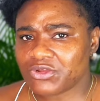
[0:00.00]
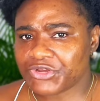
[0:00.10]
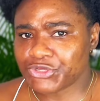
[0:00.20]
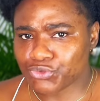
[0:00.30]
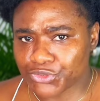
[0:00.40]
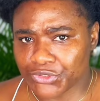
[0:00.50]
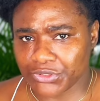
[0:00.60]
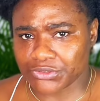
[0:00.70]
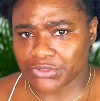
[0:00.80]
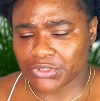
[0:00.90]

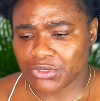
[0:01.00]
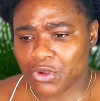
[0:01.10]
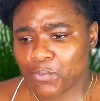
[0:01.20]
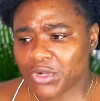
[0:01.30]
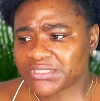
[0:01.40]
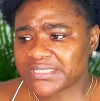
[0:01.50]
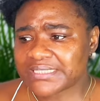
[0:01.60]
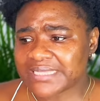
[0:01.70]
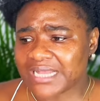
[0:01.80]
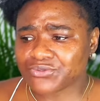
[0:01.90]
reunion. But
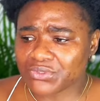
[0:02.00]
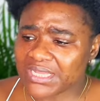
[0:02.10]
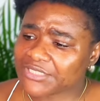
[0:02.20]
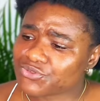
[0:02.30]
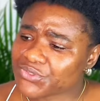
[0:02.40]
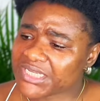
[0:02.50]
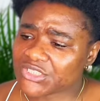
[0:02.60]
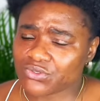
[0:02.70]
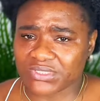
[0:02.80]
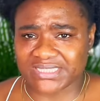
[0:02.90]
it's as soon as you get to
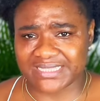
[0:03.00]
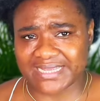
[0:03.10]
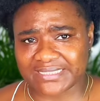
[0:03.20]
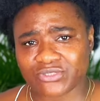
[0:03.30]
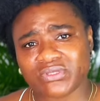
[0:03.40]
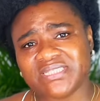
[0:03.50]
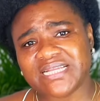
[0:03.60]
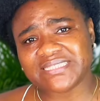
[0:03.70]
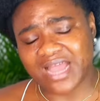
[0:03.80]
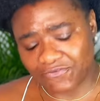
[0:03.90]
your
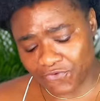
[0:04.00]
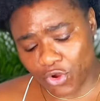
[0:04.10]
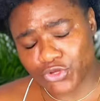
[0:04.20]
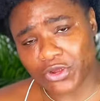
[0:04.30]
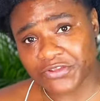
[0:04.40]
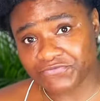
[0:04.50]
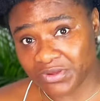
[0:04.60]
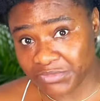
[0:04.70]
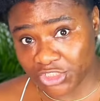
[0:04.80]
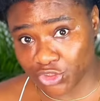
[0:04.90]
states have all your
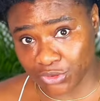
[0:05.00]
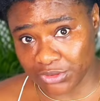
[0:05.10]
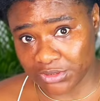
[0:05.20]
information,